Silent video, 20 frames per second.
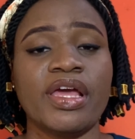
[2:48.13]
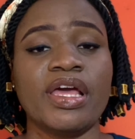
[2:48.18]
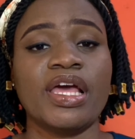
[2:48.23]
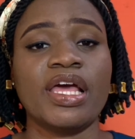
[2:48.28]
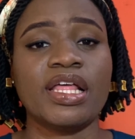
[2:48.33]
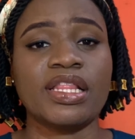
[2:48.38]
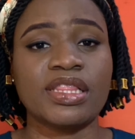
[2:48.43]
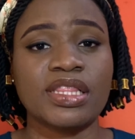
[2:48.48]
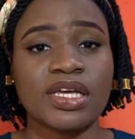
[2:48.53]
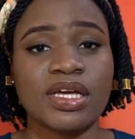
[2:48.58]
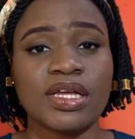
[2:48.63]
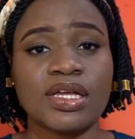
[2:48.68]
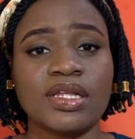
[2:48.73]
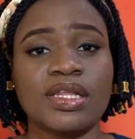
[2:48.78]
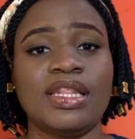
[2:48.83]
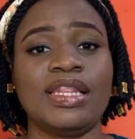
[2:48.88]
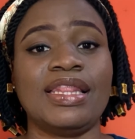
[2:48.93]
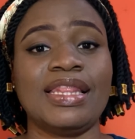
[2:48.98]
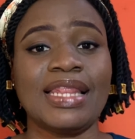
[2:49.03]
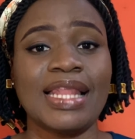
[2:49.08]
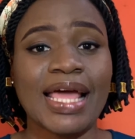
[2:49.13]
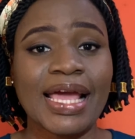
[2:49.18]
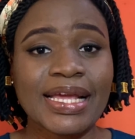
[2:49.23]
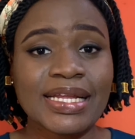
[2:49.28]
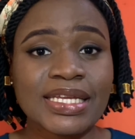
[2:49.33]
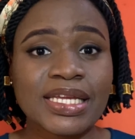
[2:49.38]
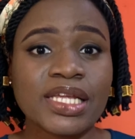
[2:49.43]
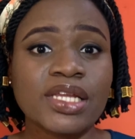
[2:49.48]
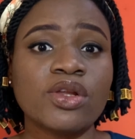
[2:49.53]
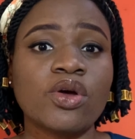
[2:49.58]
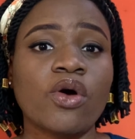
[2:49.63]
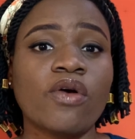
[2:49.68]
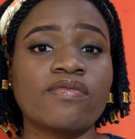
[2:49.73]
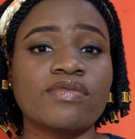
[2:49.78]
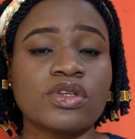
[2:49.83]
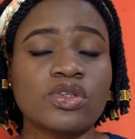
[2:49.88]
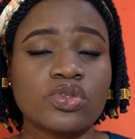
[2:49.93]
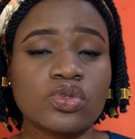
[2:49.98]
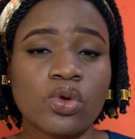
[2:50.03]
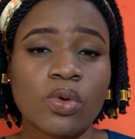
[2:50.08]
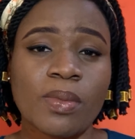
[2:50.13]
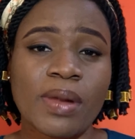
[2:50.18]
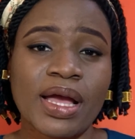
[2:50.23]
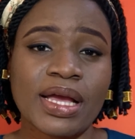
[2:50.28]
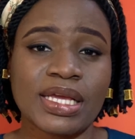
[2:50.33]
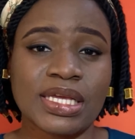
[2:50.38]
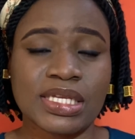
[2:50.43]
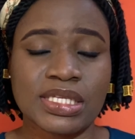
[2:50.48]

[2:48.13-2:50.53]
the lining of the stomach is